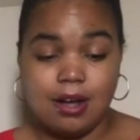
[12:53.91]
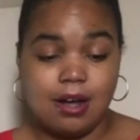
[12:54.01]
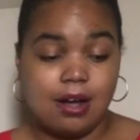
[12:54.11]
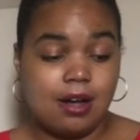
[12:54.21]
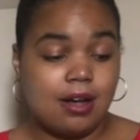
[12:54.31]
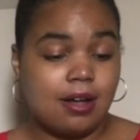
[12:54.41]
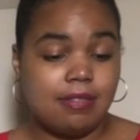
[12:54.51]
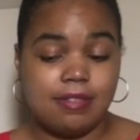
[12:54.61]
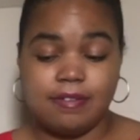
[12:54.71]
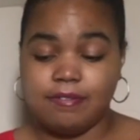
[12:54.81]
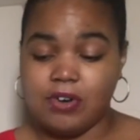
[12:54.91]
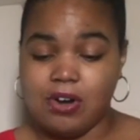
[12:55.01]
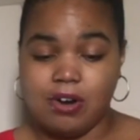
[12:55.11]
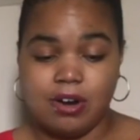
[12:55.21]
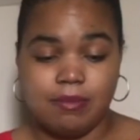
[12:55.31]
on the
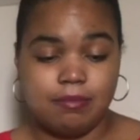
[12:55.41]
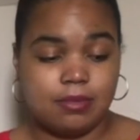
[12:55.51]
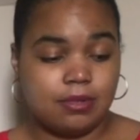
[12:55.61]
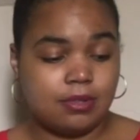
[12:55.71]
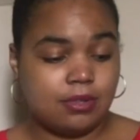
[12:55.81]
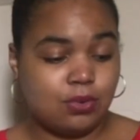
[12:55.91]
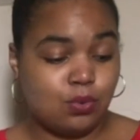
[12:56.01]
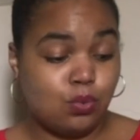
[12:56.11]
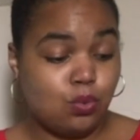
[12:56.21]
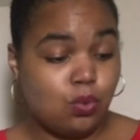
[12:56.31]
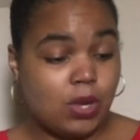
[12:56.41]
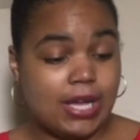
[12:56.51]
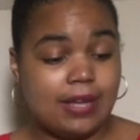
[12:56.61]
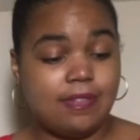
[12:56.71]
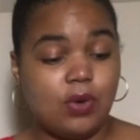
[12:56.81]
farm.
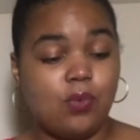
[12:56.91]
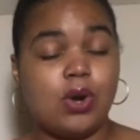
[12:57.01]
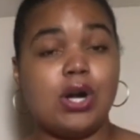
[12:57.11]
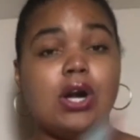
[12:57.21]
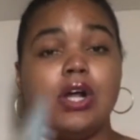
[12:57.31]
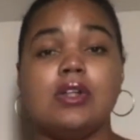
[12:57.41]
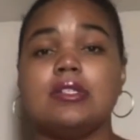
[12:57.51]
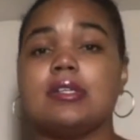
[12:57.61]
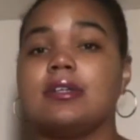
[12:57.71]
What in the world?